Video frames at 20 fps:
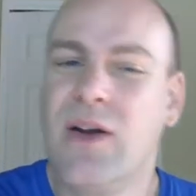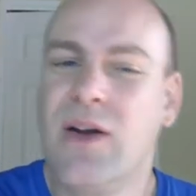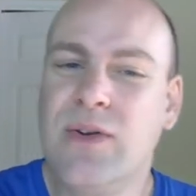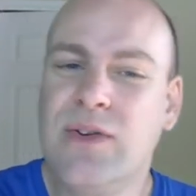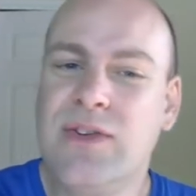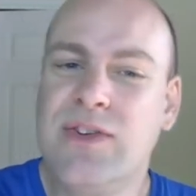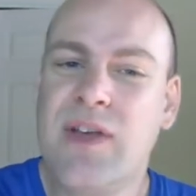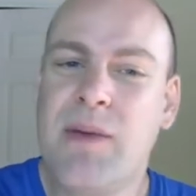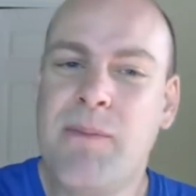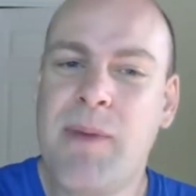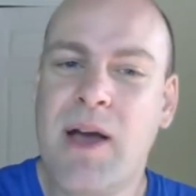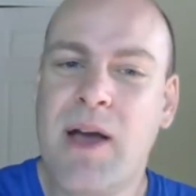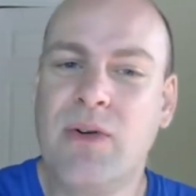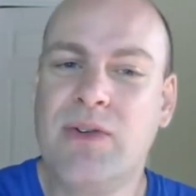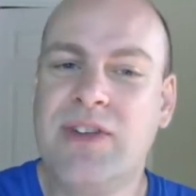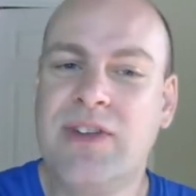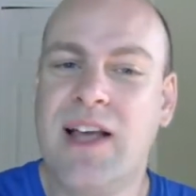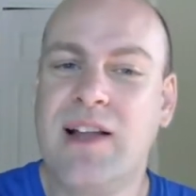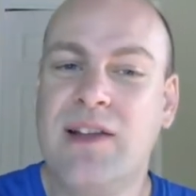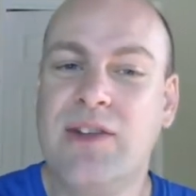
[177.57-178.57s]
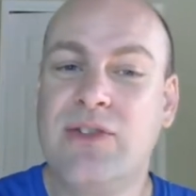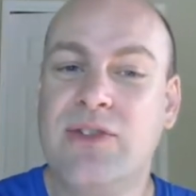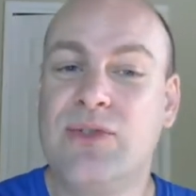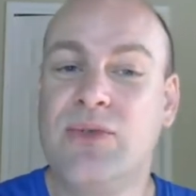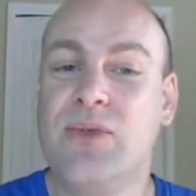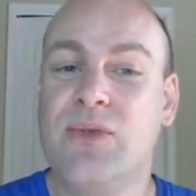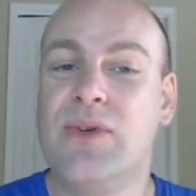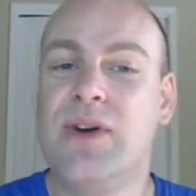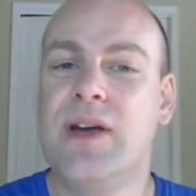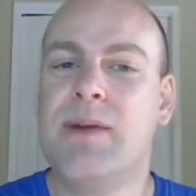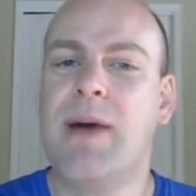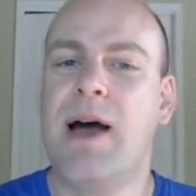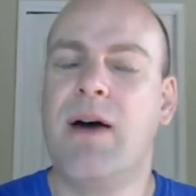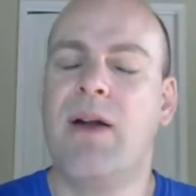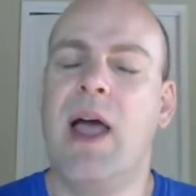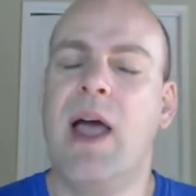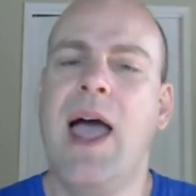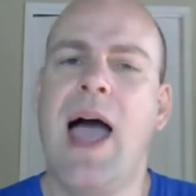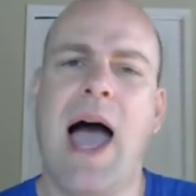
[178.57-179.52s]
could somehow tell a story about